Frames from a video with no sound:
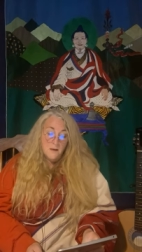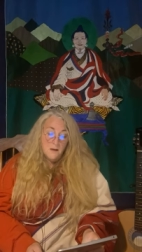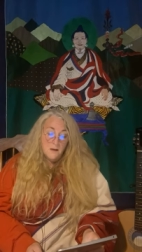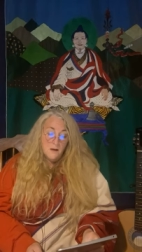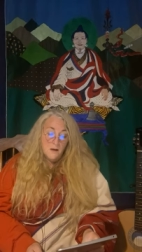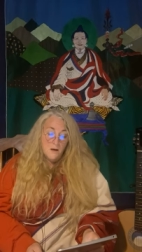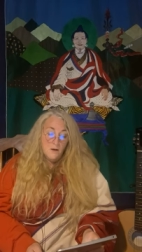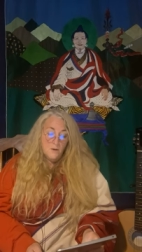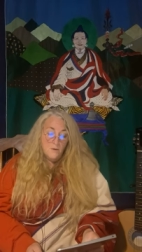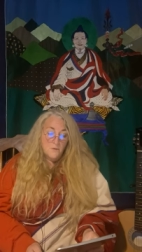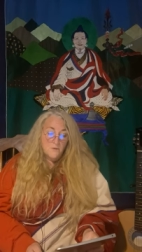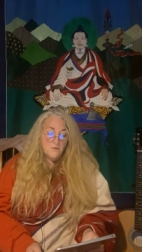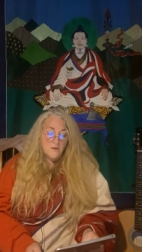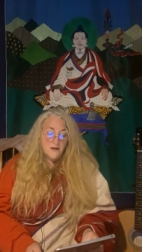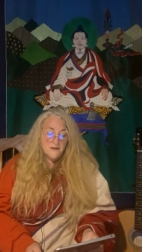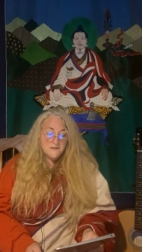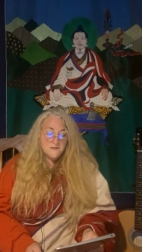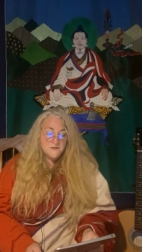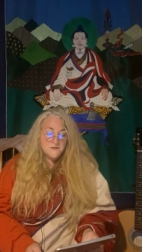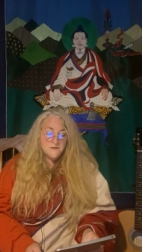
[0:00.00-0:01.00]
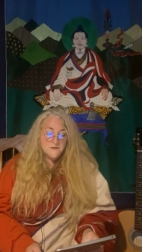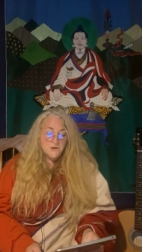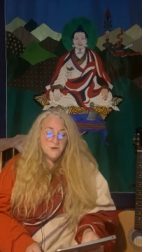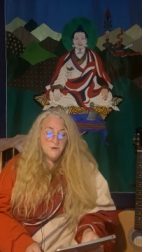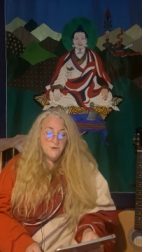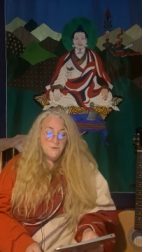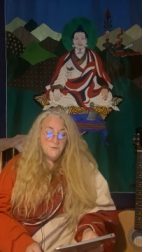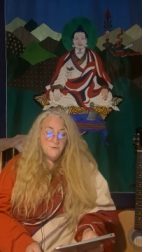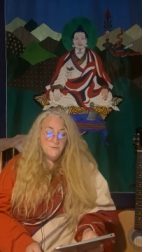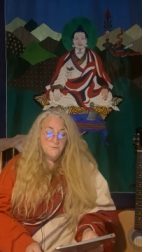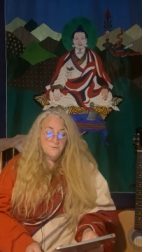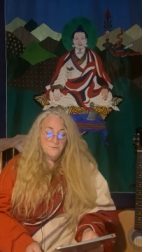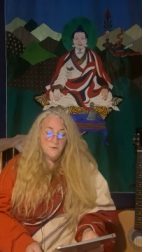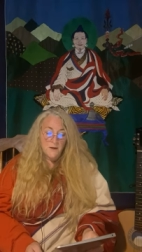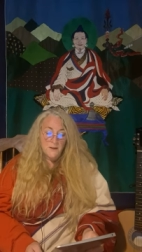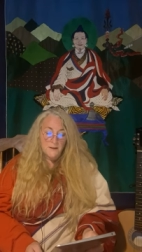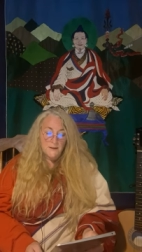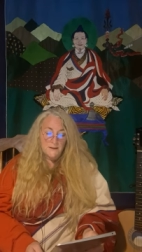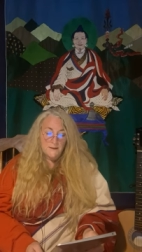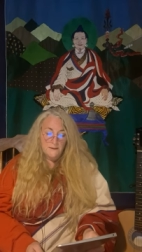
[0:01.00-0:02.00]
Oh, that's too
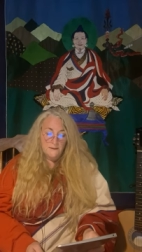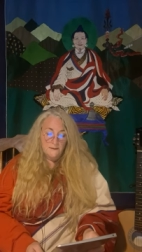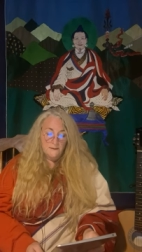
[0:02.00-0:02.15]
funny,